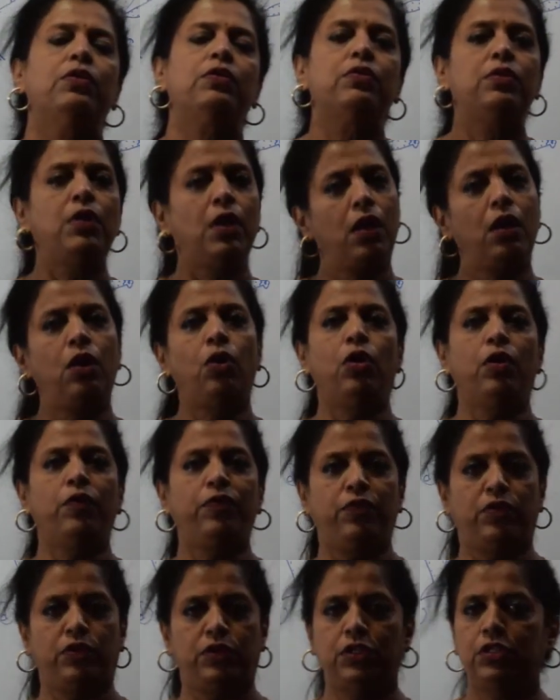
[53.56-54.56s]
There are a lot of
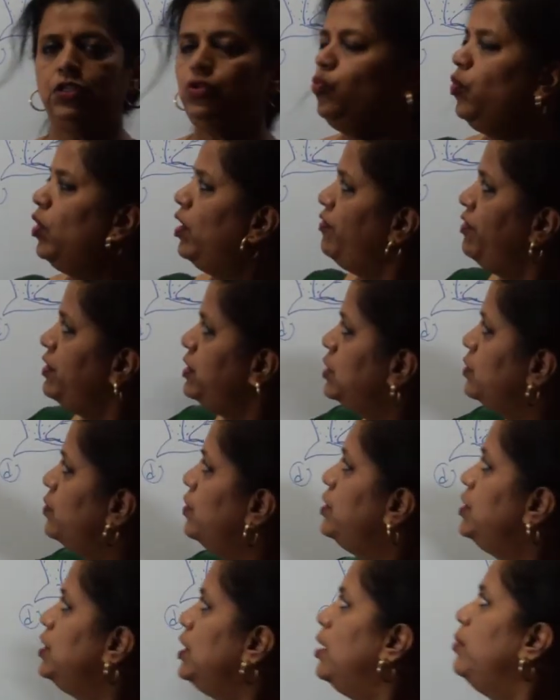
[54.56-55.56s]
questions. First
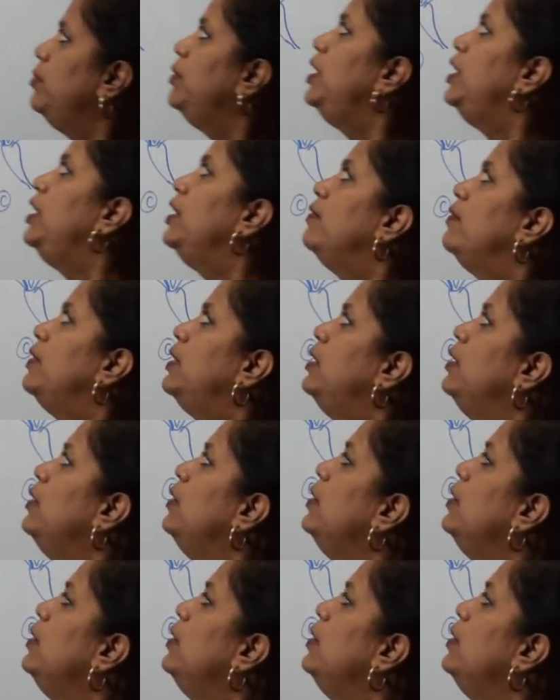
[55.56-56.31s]
question I am dealing with: